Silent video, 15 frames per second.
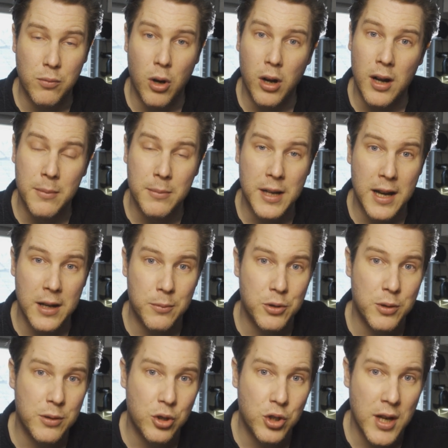what I'm getting up
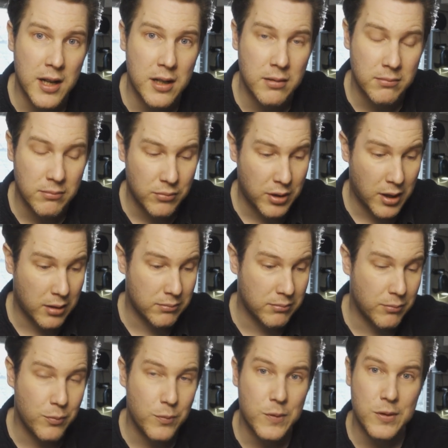to in the shed. So
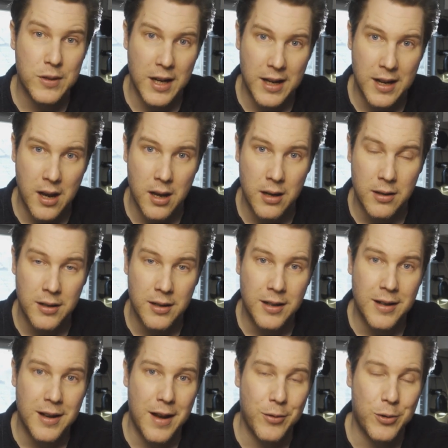take care,
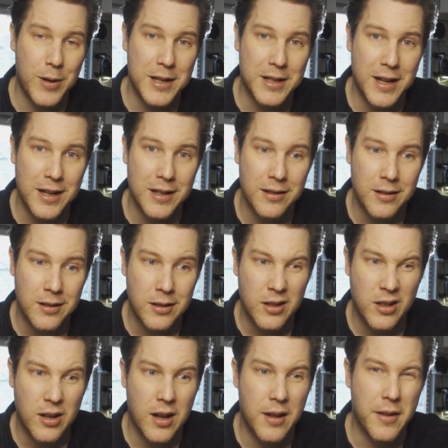have a great day,
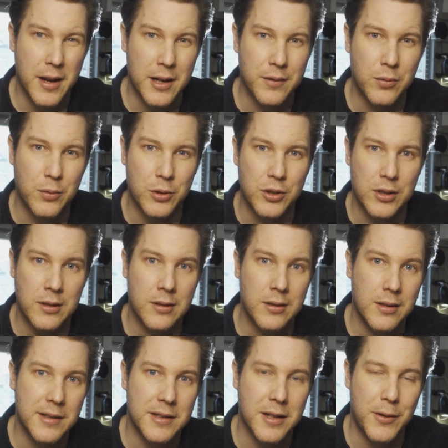and thanks for watching
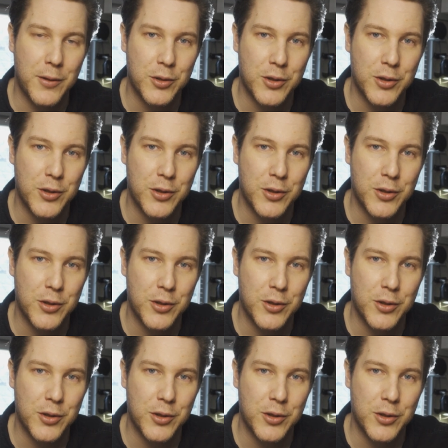Inside the